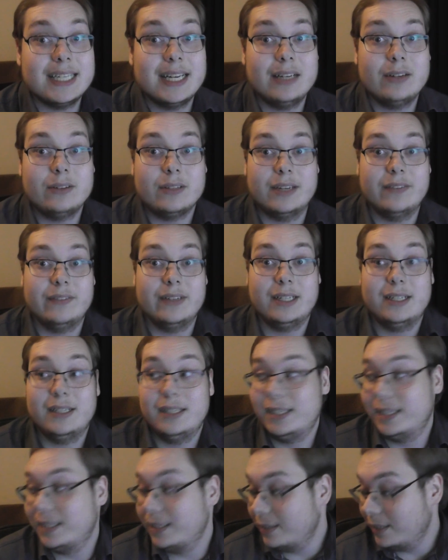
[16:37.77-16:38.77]
I don't even
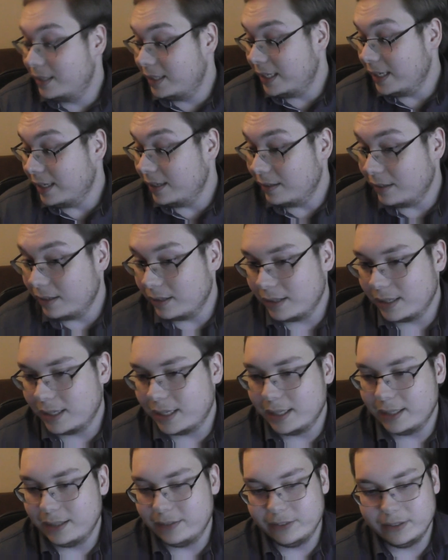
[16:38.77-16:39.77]

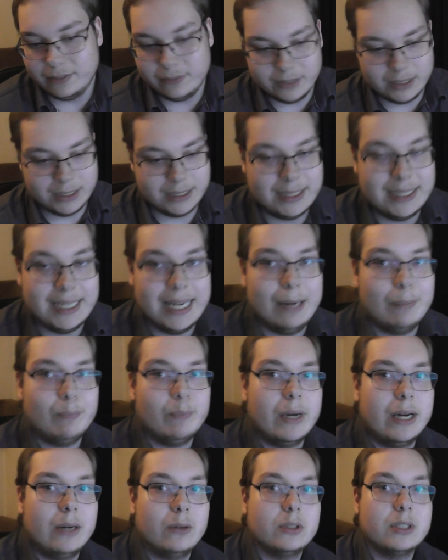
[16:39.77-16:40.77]
give a damn
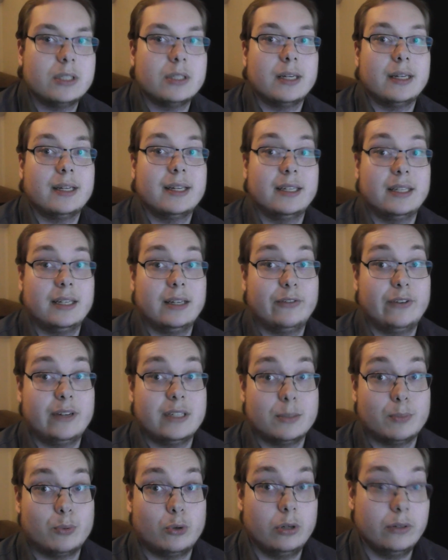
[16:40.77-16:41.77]
about getting things
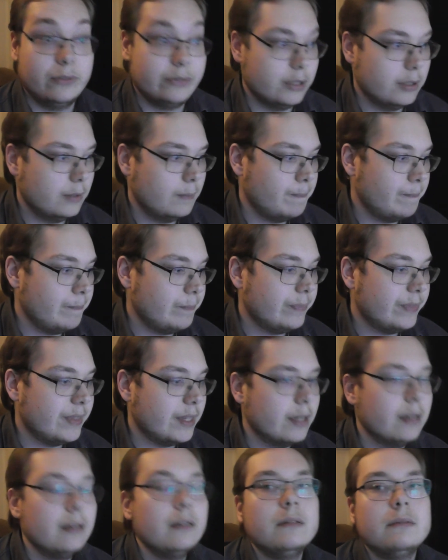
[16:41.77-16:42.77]
approved.
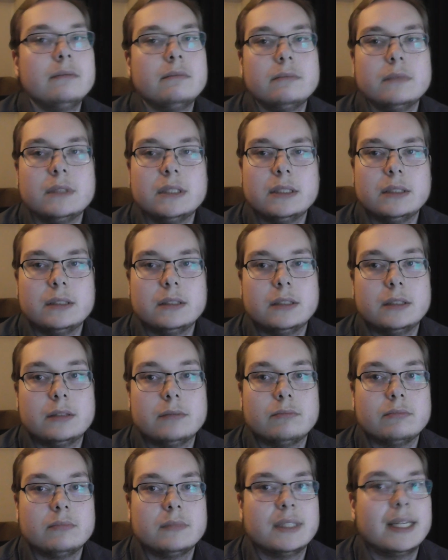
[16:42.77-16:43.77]
Just,
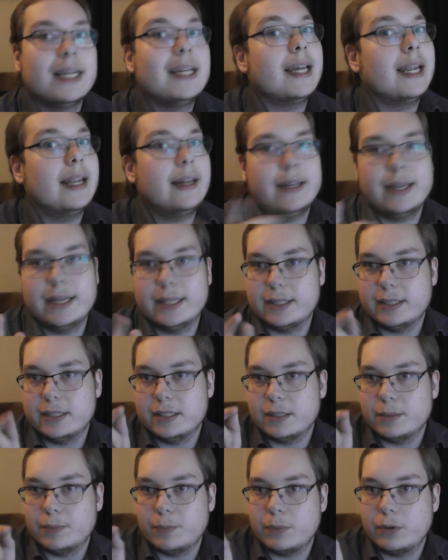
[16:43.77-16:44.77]
can I get
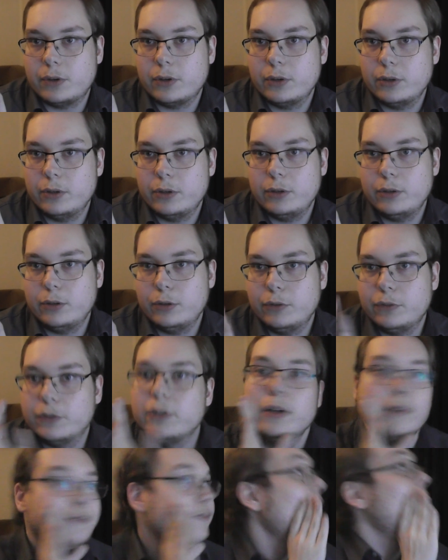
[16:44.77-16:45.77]
this approved?
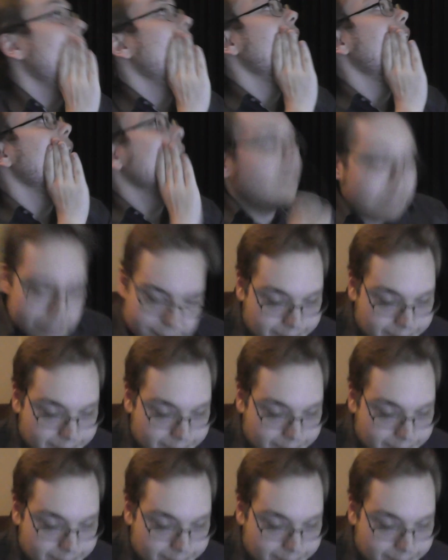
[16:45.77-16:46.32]
Ah!